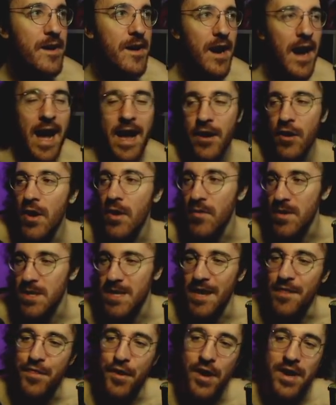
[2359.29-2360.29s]
I know it was
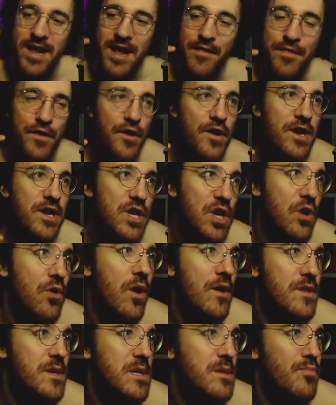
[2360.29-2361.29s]
said
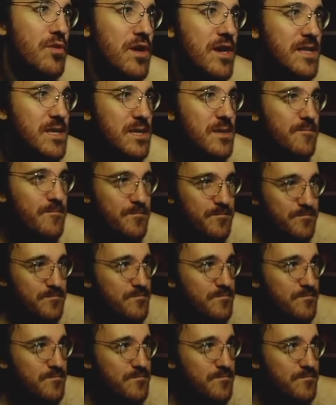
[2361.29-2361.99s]
38-32 on the splits.